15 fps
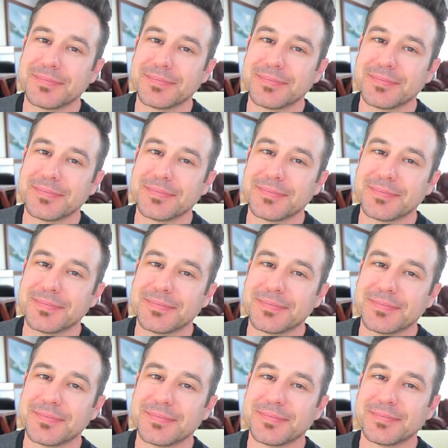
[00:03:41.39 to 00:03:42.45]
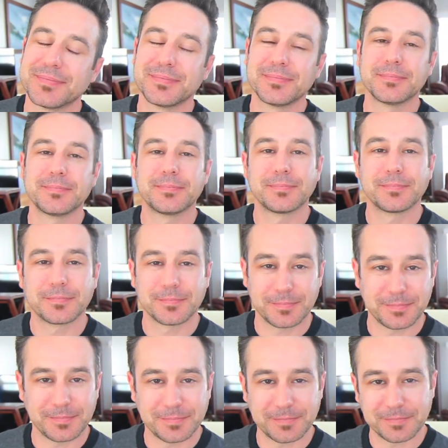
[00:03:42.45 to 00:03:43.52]

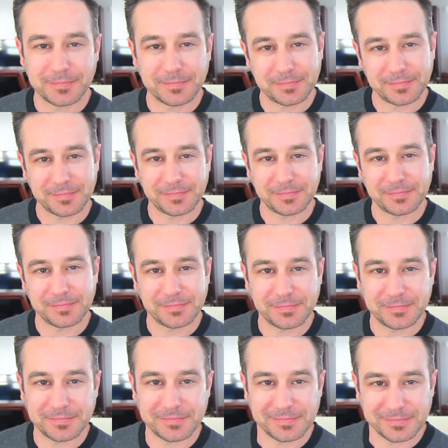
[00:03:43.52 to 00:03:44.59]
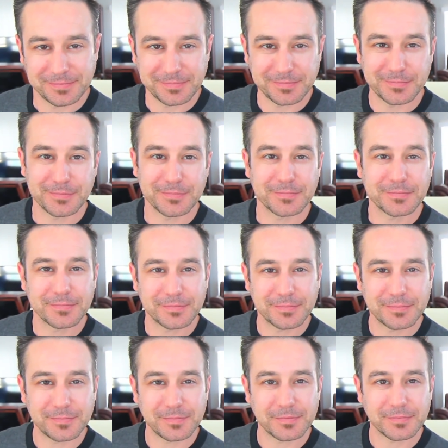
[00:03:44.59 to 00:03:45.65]

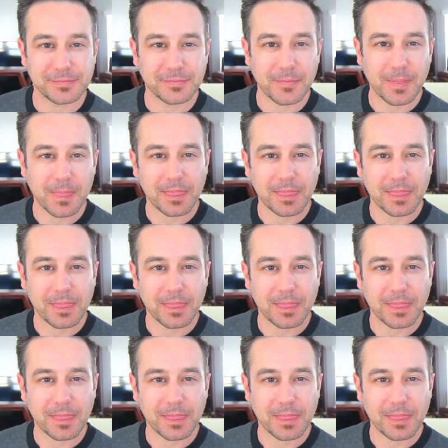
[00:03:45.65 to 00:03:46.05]
No words are spoken by the person on screen.